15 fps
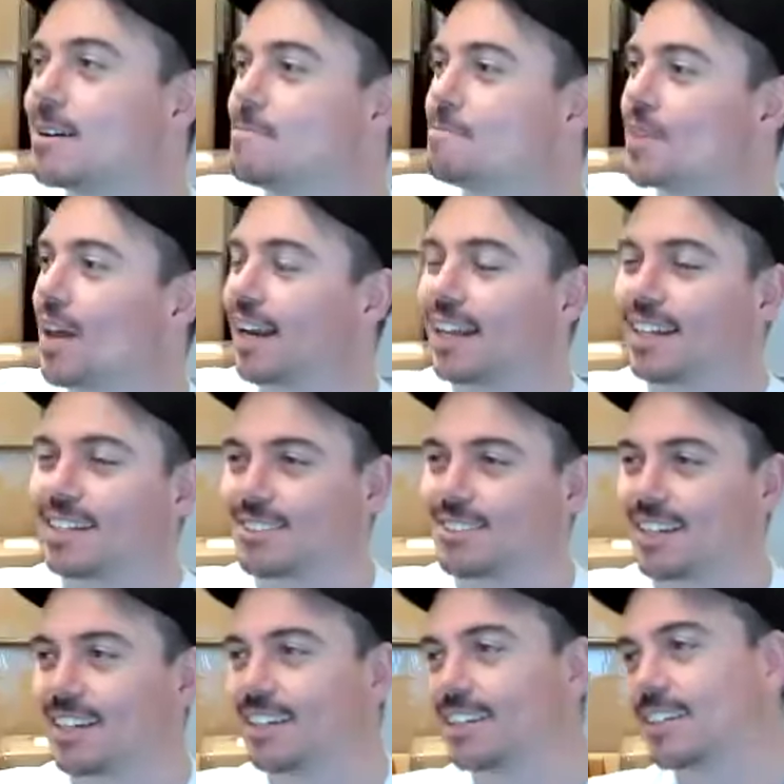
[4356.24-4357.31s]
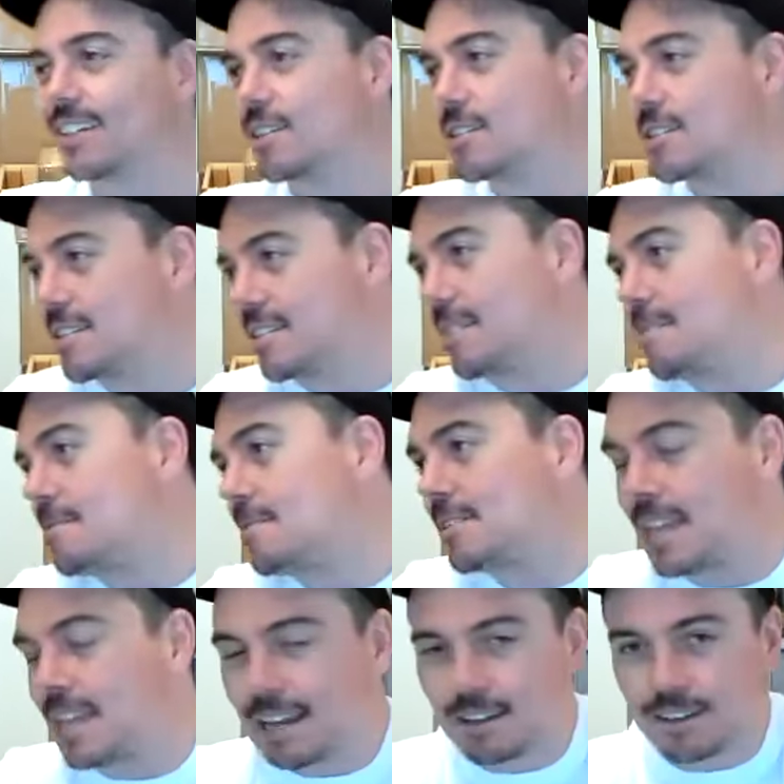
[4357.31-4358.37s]
I literally, because, you know,
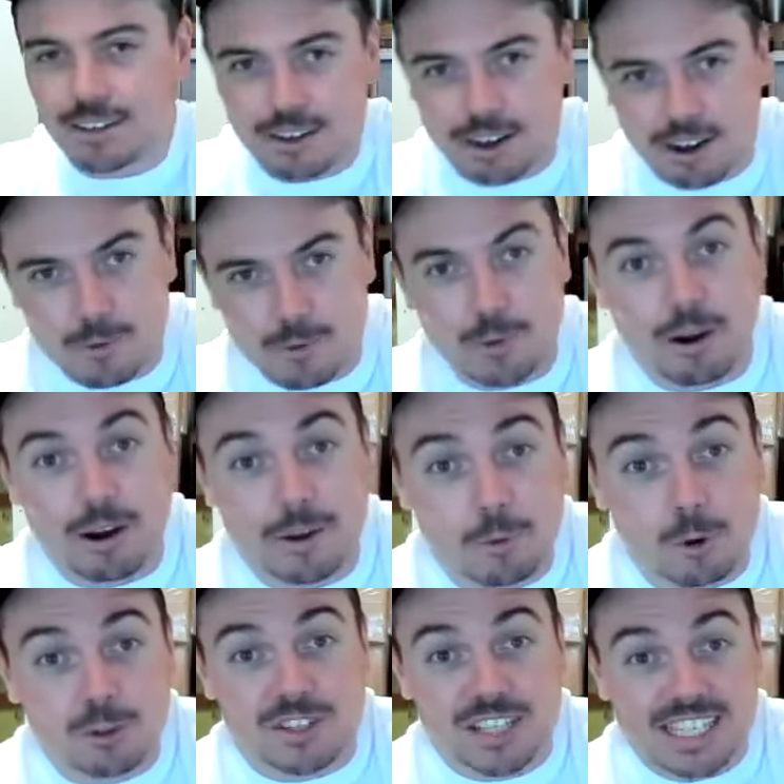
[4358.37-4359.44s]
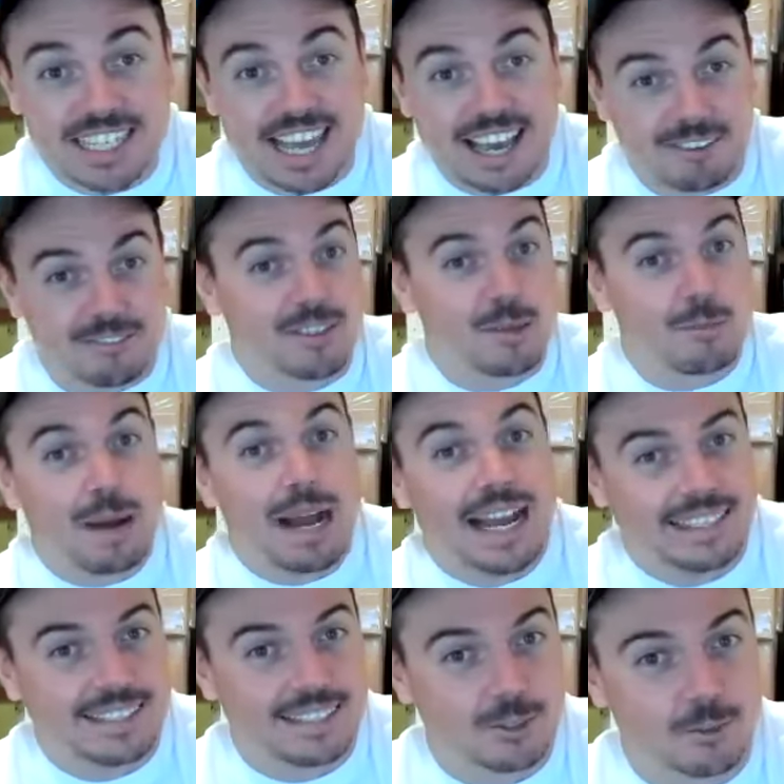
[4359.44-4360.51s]
just had, I was the tech for the
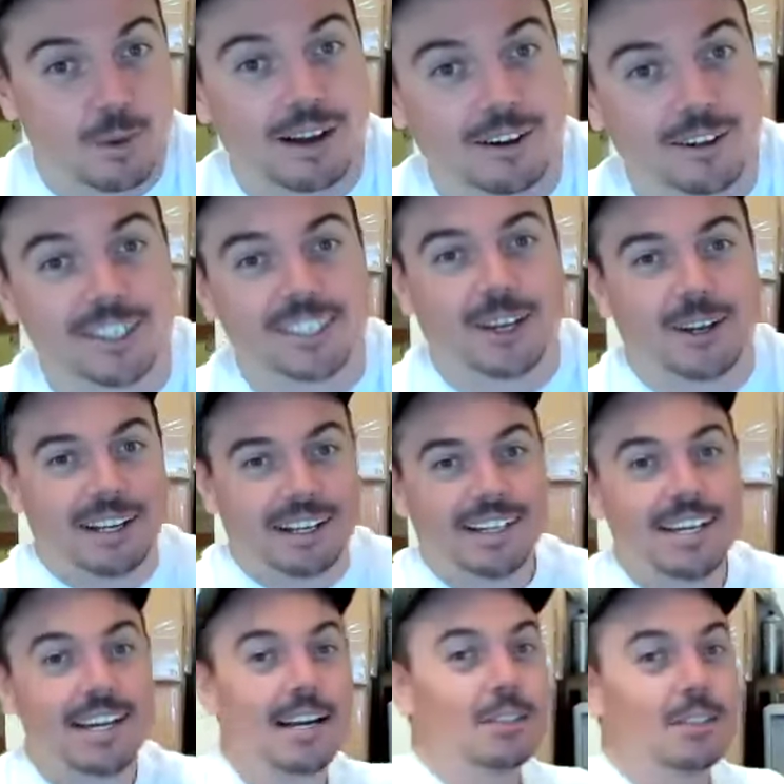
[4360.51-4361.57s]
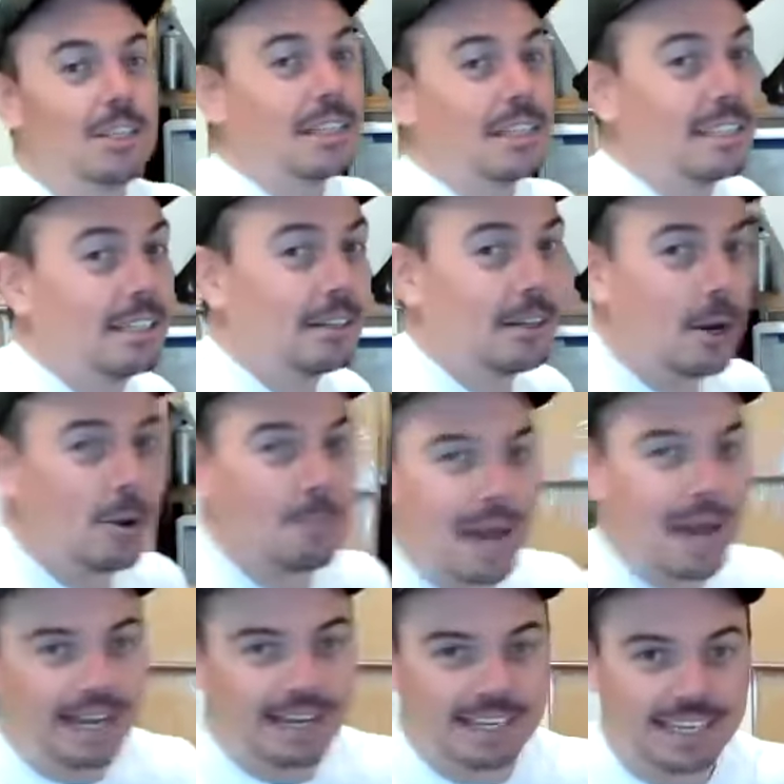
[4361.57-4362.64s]
band as well. So like, it's like, could go
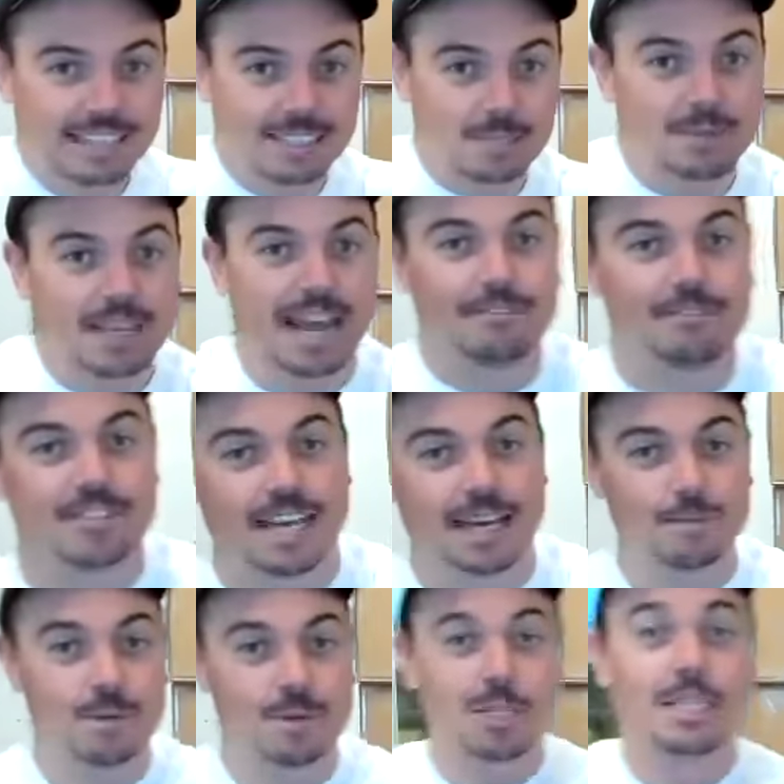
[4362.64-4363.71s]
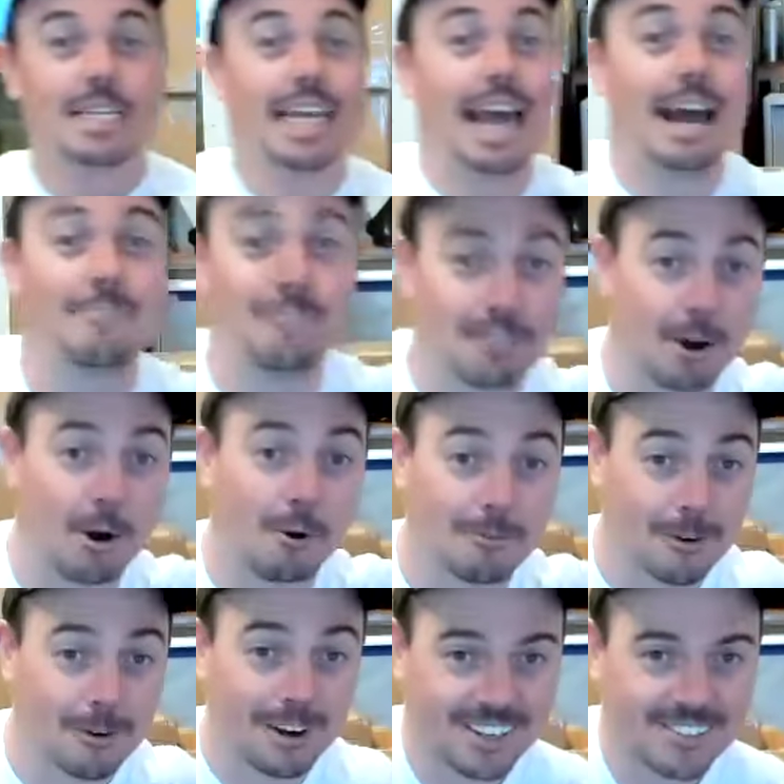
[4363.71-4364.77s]
back, get some gaffer tape and just gaffer the whole
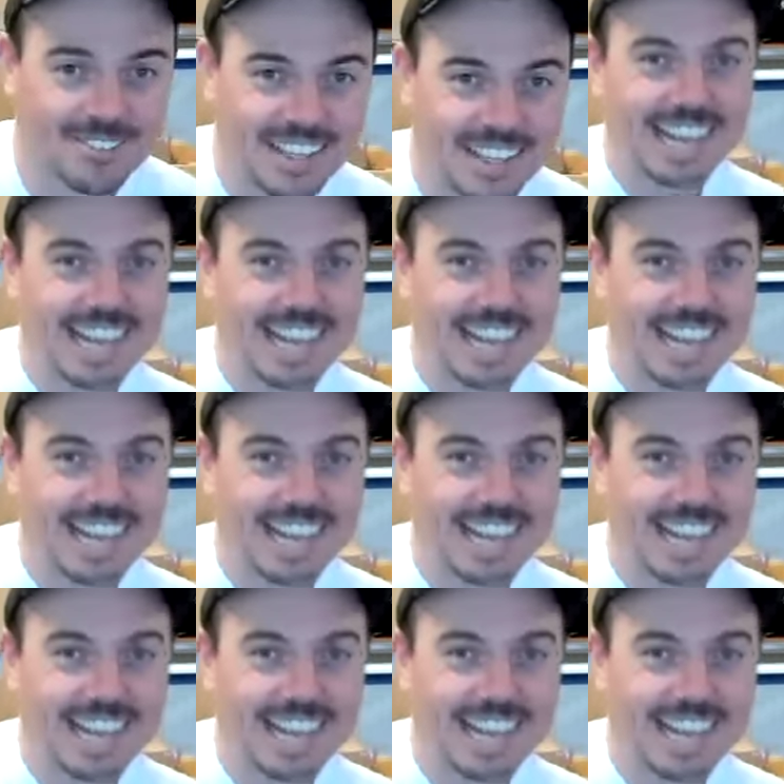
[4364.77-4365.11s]
front of the